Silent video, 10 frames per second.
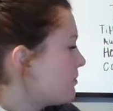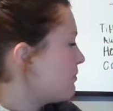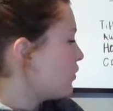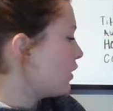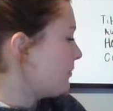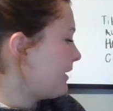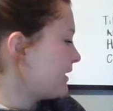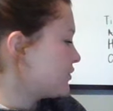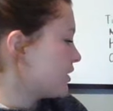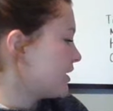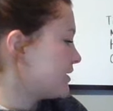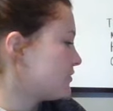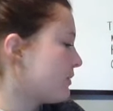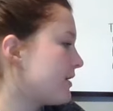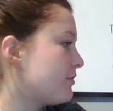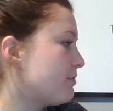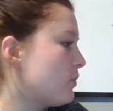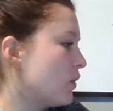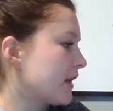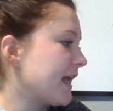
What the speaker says: more pictures with more